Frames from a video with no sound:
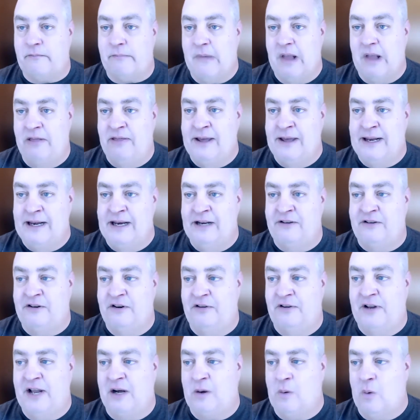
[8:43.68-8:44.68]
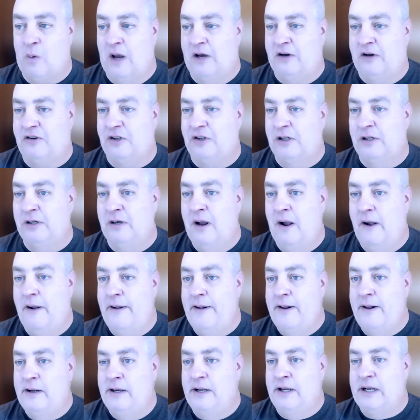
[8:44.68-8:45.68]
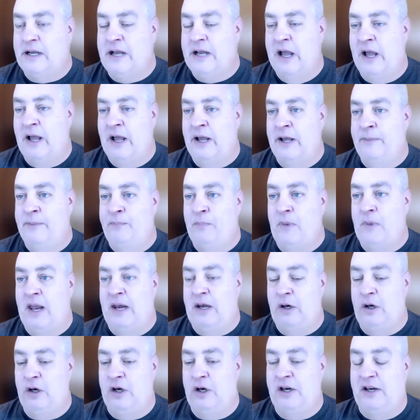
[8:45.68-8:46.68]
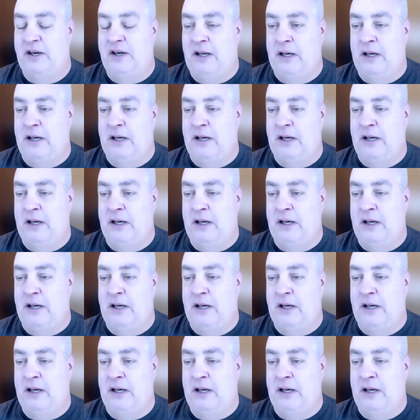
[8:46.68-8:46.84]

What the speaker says: that answers that question, and you